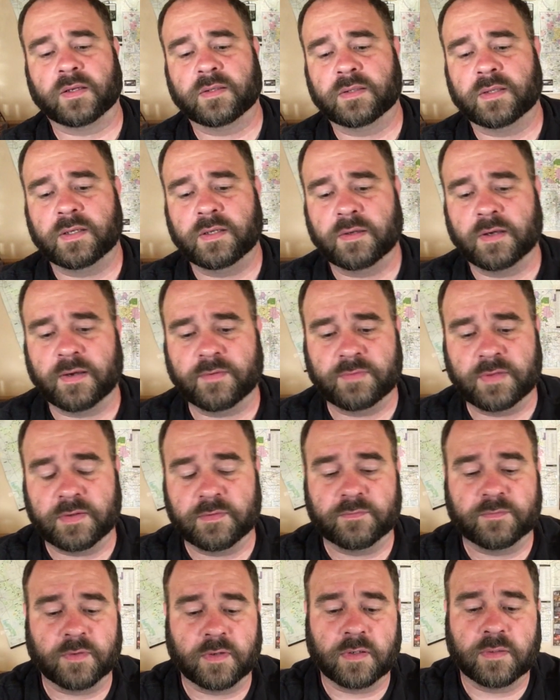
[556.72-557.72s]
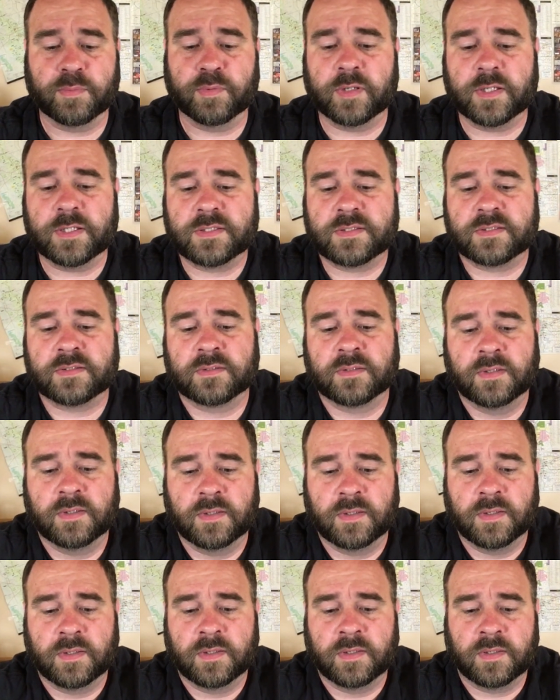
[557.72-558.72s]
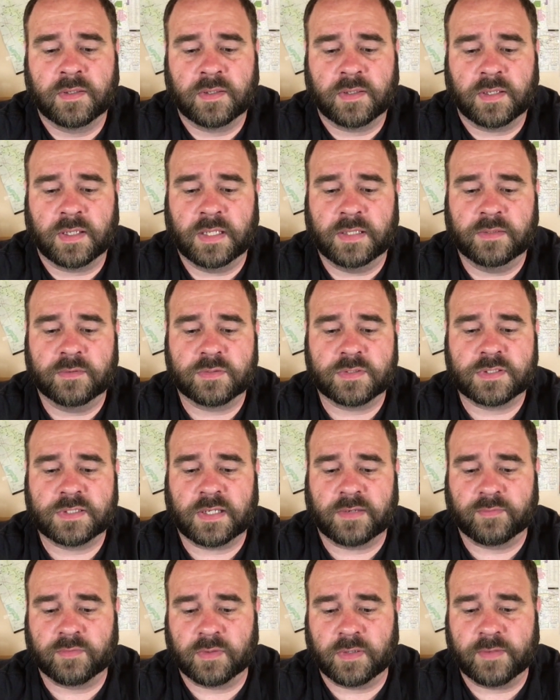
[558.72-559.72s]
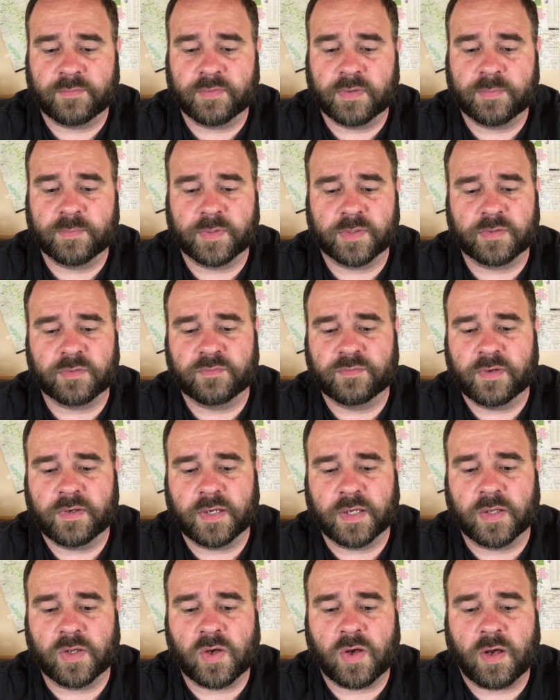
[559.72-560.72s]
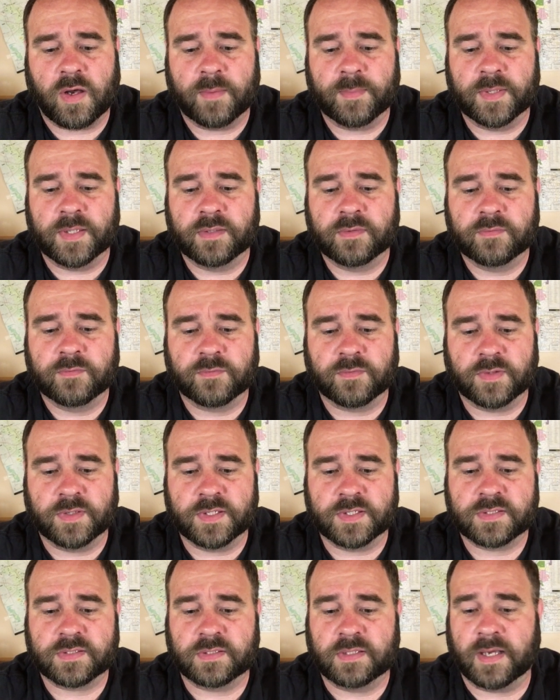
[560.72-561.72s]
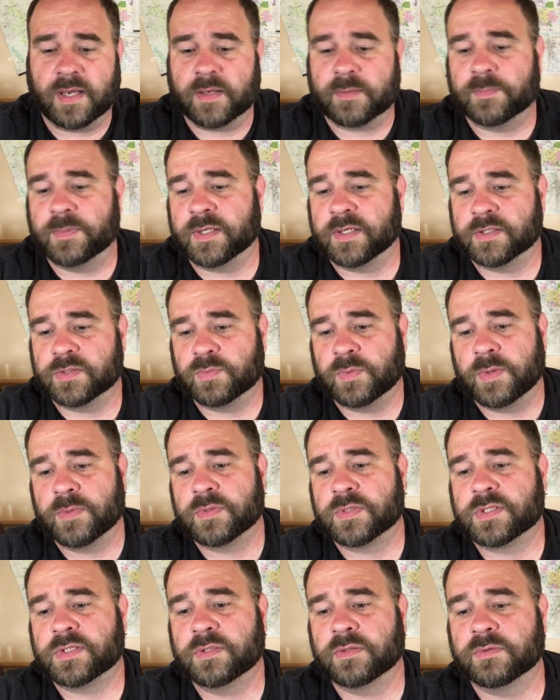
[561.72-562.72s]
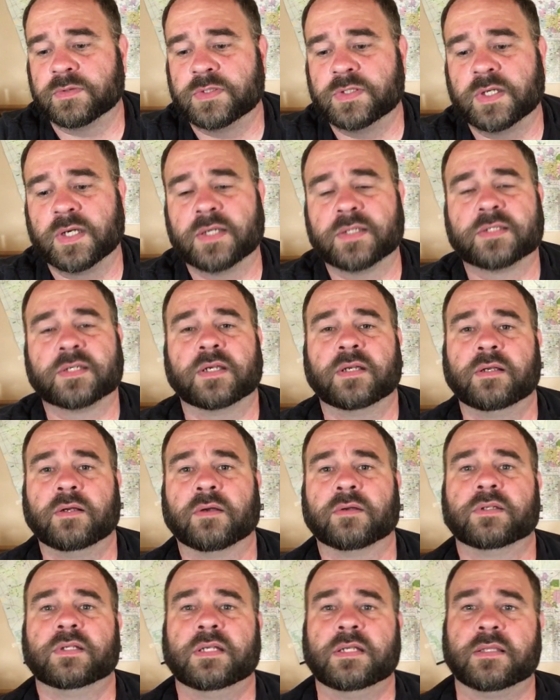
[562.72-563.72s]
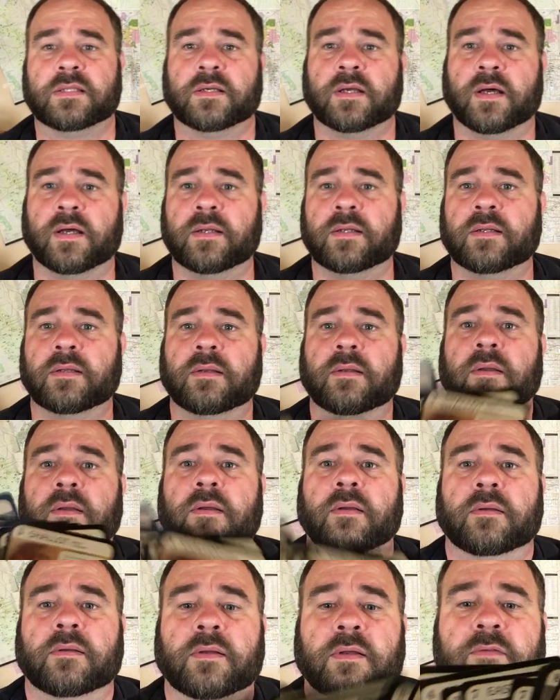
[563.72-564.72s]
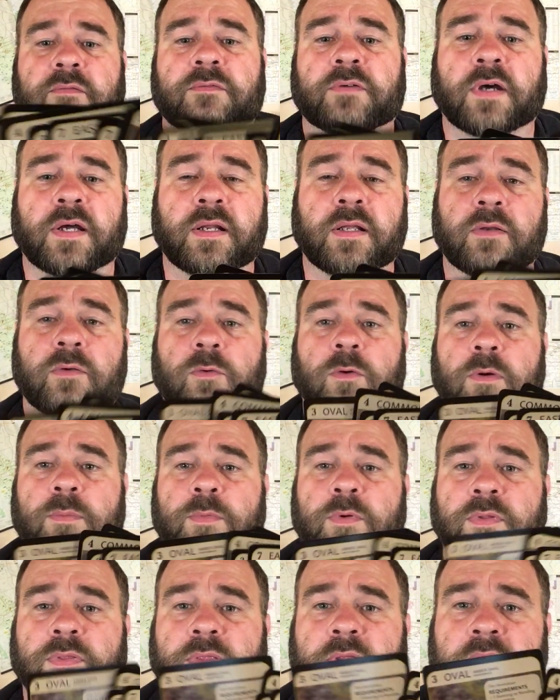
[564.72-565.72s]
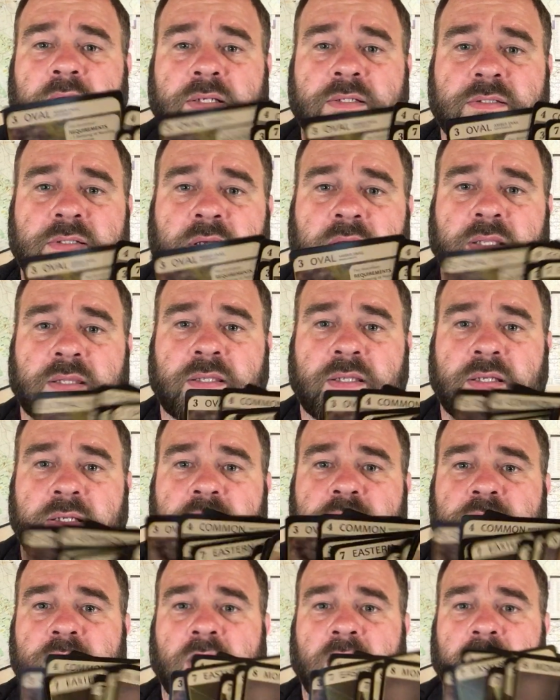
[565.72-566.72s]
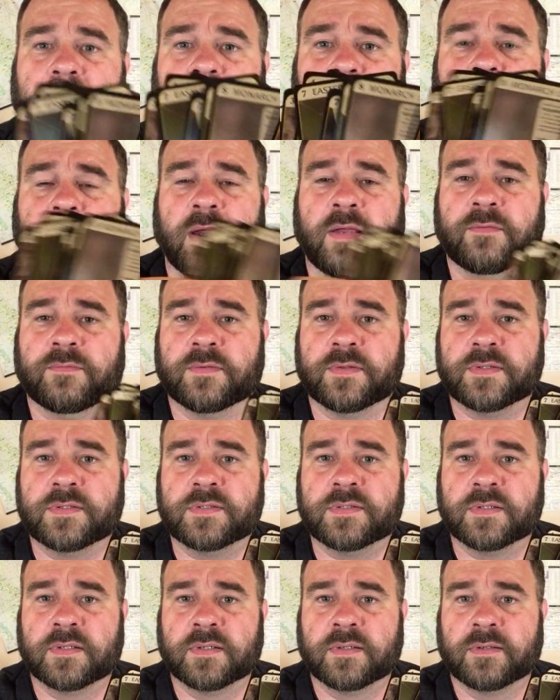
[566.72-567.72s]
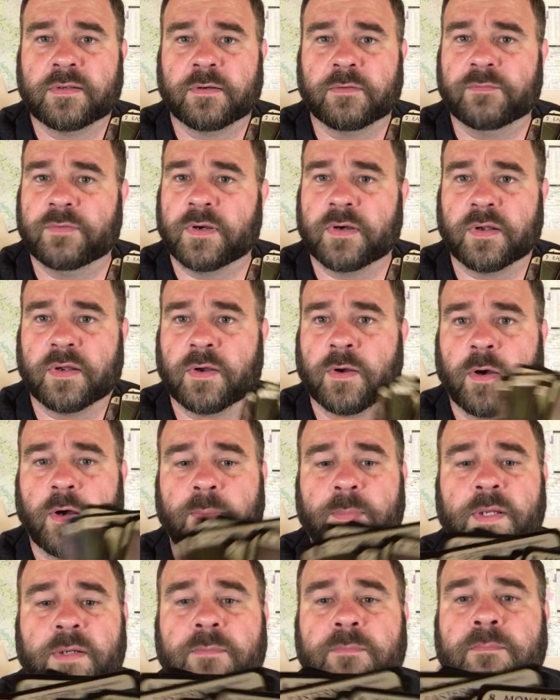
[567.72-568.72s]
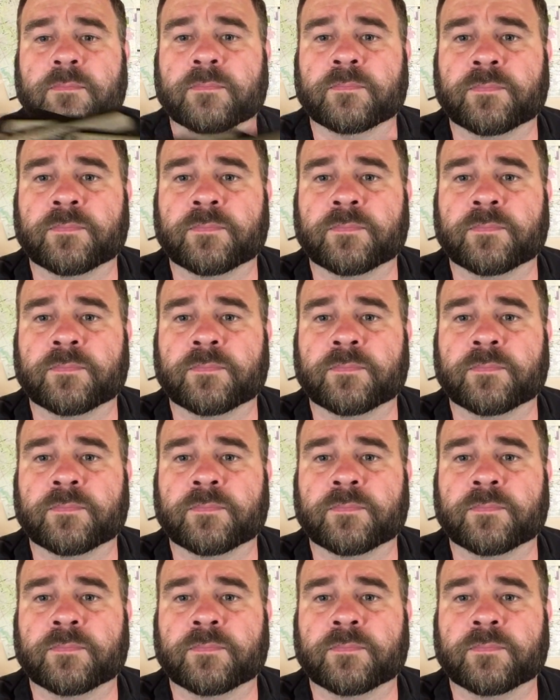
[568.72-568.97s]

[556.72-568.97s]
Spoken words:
And then you have the invertebrates, and there's several of them, but they're very common for this deck because we were still just getting our teeth cut and finding normal things, like the shallot aphids are very common.